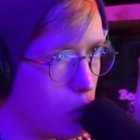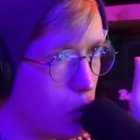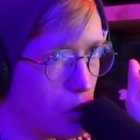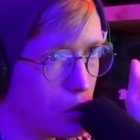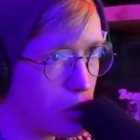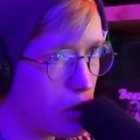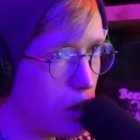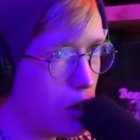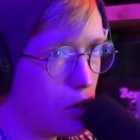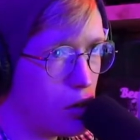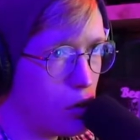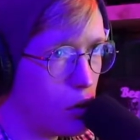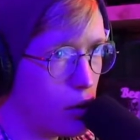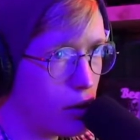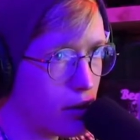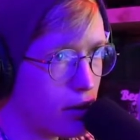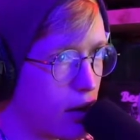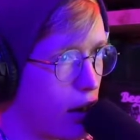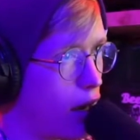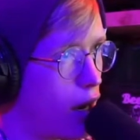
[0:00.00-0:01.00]
We're just gonna do
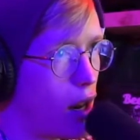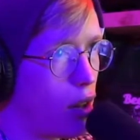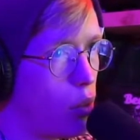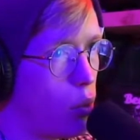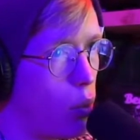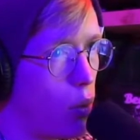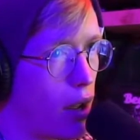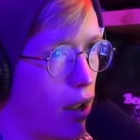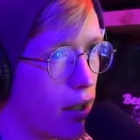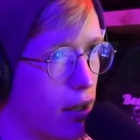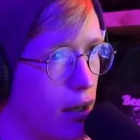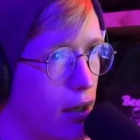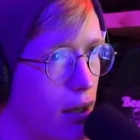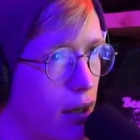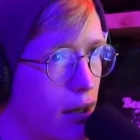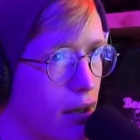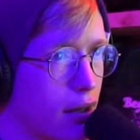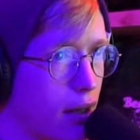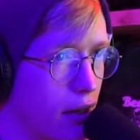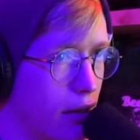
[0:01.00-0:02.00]
it, get it out of the way,
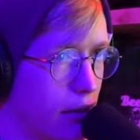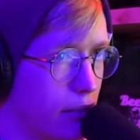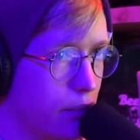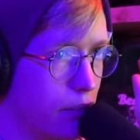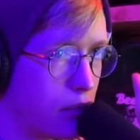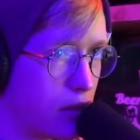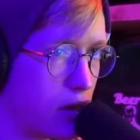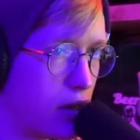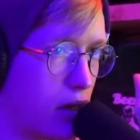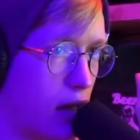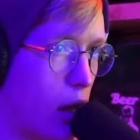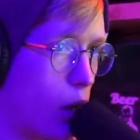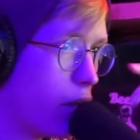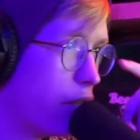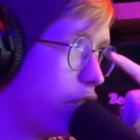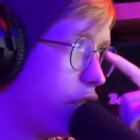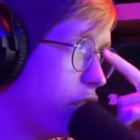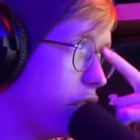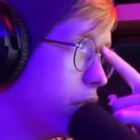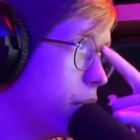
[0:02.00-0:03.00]
kind of see how I
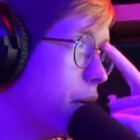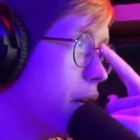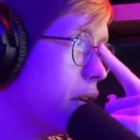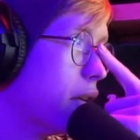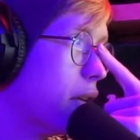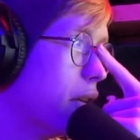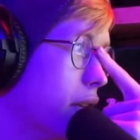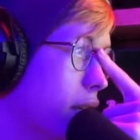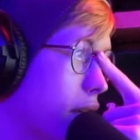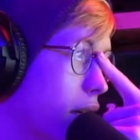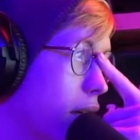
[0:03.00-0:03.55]
feel about it.